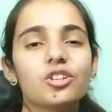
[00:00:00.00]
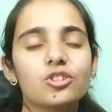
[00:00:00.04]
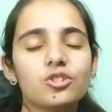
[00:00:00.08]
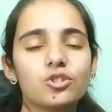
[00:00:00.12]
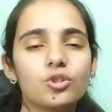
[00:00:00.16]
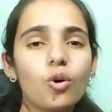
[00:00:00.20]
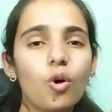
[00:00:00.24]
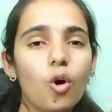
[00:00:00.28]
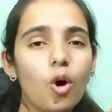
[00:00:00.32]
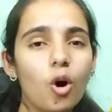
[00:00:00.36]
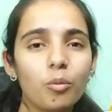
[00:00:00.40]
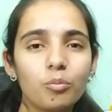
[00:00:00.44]

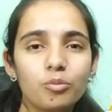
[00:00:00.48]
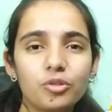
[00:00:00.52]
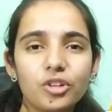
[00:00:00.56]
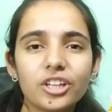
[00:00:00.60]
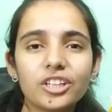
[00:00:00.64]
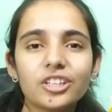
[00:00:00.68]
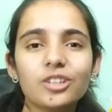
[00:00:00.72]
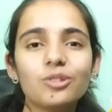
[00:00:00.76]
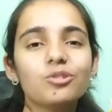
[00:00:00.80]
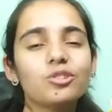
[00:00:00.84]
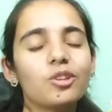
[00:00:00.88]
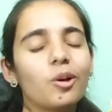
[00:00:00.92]
So
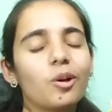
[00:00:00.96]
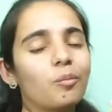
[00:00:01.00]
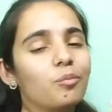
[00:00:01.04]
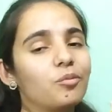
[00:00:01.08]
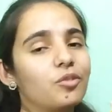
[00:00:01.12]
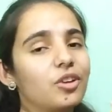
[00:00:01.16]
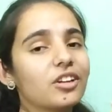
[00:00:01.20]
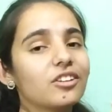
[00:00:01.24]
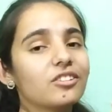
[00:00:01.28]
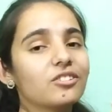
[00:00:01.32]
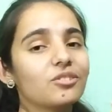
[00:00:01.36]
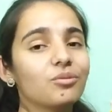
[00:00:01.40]
objective
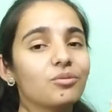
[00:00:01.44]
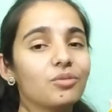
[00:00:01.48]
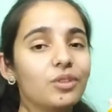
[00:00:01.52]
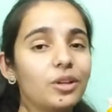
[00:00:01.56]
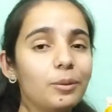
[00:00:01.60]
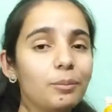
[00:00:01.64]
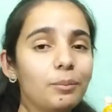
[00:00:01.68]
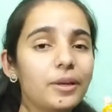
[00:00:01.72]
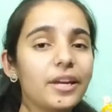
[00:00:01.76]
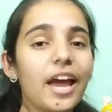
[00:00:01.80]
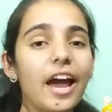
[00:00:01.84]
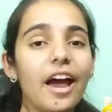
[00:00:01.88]
subjects
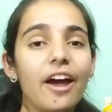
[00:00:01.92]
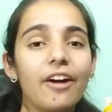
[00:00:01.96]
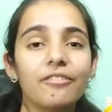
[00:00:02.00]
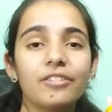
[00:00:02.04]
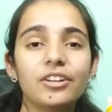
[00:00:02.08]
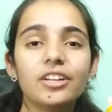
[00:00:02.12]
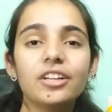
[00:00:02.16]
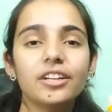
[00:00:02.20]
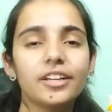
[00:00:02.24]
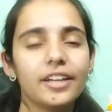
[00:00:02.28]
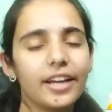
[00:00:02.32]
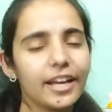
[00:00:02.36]
will be
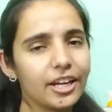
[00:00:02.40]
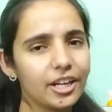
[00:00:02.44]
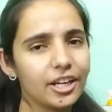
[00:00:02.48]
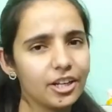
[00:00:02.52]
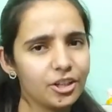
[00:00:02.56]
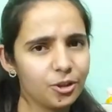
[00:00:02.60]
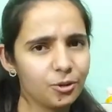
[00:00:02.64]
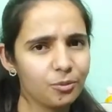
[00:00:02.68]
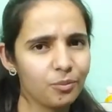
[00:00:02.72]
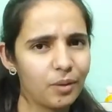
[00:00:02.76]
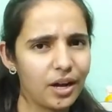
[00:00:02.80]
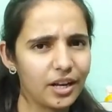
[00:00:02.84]
having
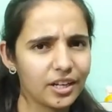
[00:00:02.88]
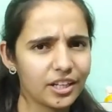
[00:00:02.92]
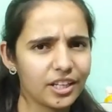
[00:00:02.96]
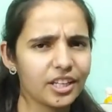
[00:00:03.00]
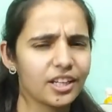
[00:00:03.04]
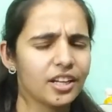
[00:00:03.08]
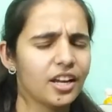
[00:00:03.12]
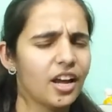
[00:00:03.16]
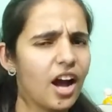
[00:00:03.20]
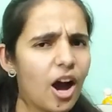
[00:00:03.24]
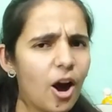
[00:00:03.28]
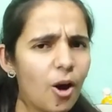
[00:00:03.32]
negative
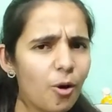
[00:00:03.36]
marking.